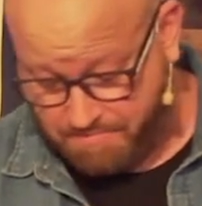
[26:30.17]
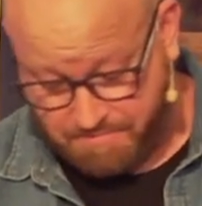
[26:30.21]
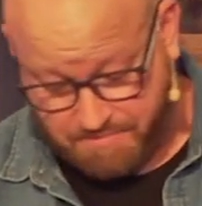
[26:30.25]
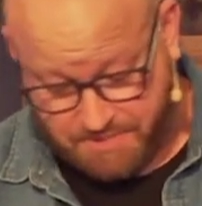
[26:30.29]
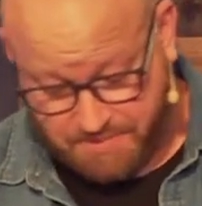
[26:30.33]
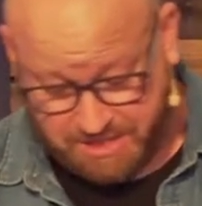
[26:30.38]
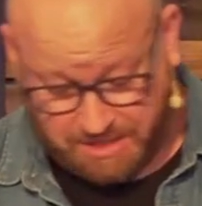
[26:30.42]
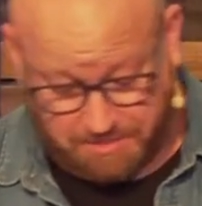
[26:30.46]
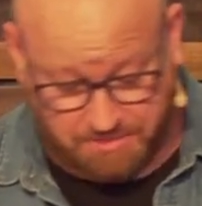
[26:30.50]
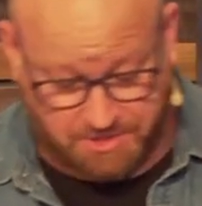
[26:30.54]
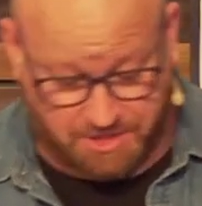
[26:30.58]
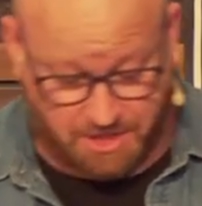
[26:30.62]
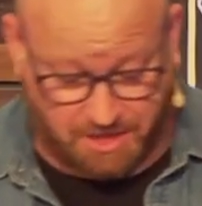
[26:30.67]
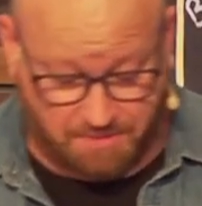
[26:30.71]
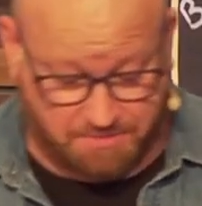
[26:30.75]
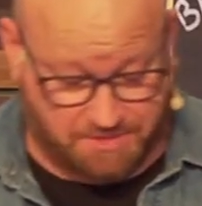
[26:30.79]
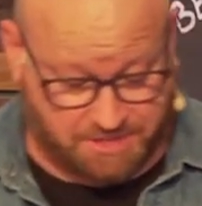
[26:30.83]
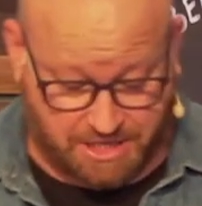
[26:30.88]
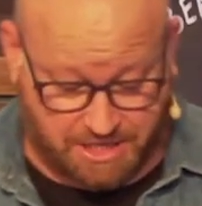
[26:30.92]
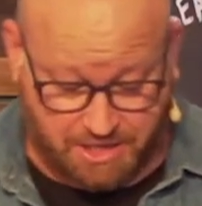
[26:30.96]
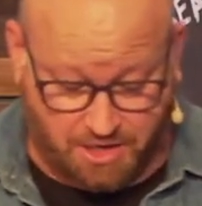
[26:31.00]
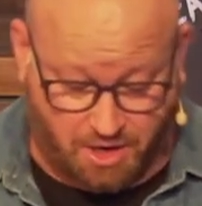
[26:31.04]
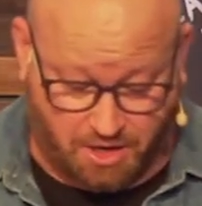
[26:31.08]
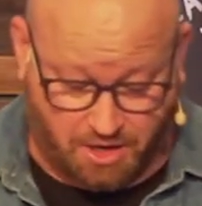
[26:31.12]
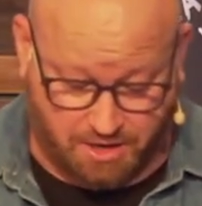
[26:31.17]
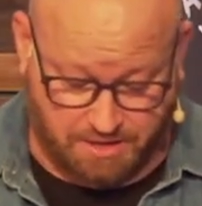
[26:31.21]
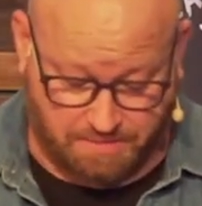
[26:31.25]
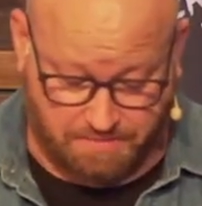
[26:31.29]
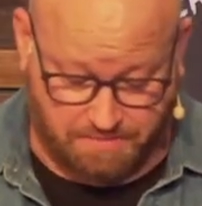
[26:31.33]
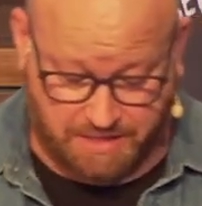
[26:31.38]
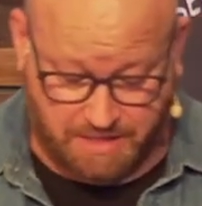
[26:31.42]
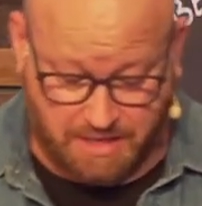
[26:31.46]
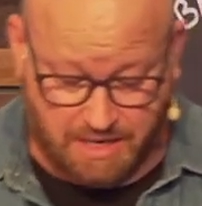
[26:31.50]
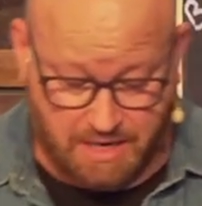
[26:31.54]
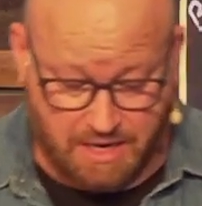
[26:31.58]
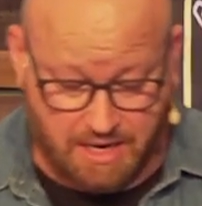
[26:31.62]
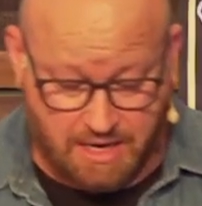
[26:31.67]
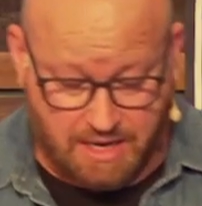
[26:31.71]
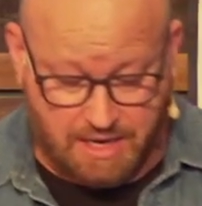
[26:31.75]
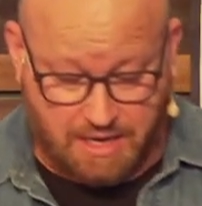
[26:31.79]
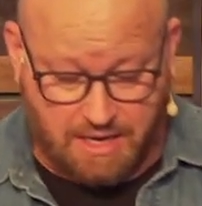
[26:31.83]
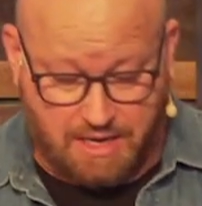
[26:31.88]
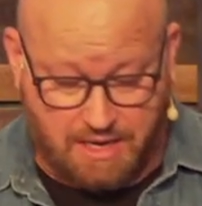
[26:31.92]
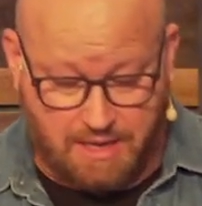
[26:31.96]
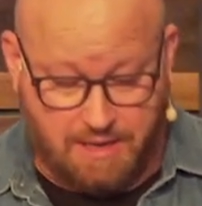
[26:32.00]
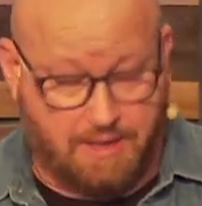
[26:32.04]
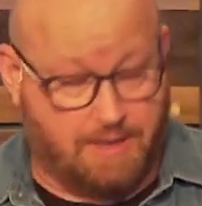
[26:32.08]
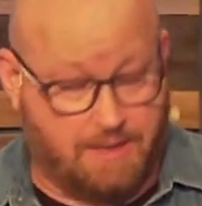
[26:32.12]
sometimes they're not. But
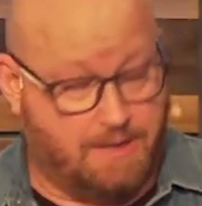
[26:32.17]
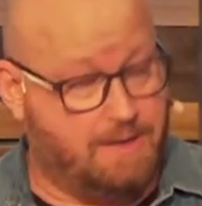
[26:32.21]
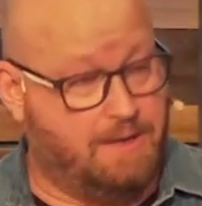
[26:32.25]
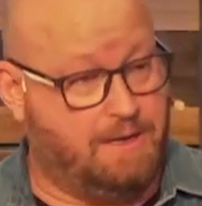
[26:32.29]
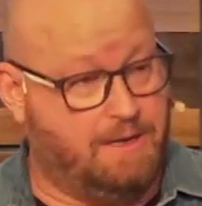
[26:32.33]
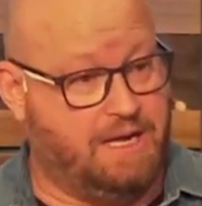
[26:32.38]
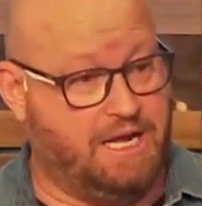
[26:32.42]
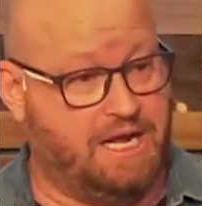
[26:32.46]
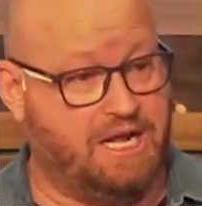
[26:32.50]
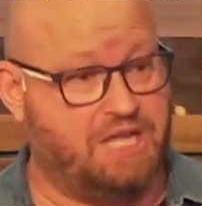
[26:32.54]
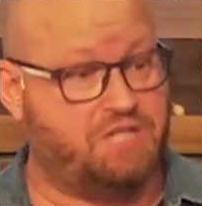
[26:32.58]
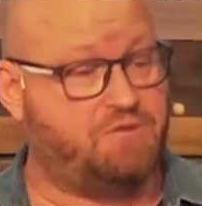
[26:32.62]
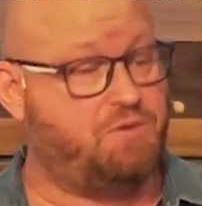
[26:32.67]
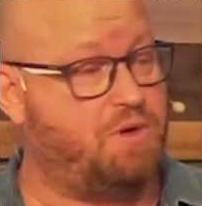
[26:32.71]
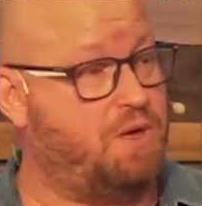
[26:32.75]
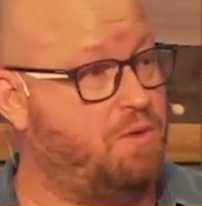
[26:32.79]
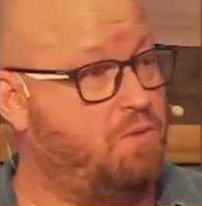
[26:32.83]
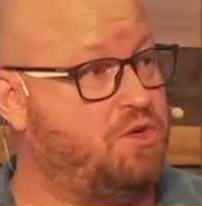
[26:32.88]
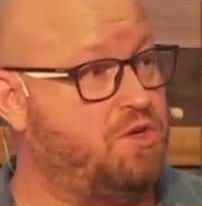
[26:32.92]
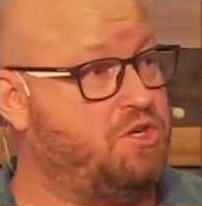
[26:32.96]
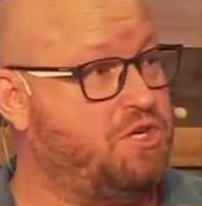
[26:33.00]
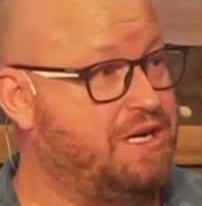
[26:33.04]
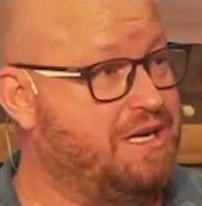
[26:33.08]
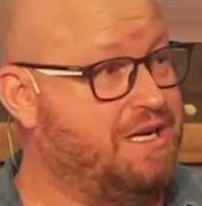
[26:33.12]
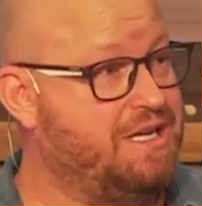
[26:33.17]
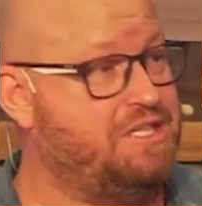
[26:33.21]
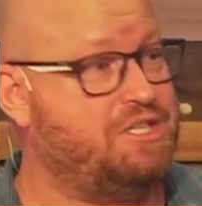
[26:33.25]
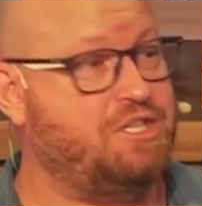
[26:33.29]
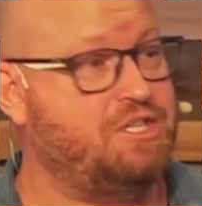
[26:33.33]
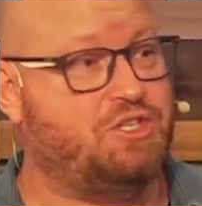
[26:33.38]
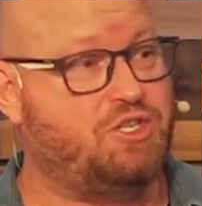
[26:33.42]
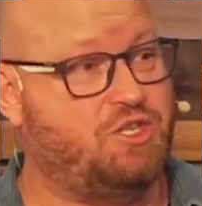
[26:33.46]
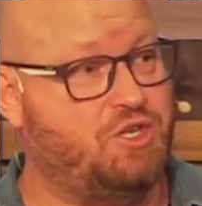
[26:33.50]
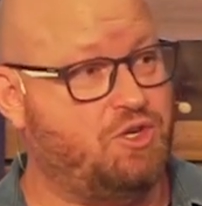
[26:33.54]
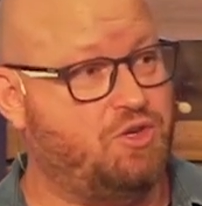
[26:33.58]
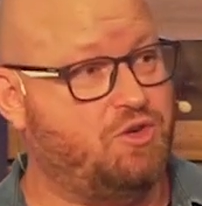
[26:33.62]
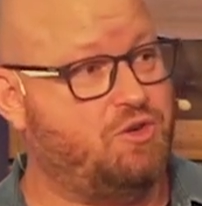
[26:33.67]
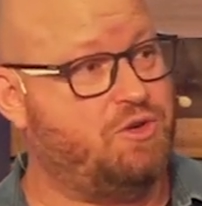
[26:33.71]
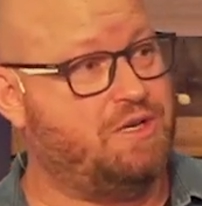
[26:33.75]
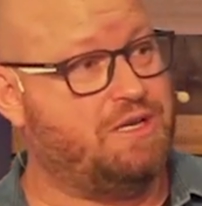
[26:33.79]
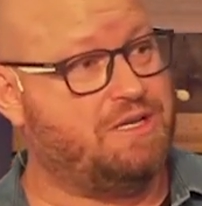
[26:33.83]
here's what I want you to listen to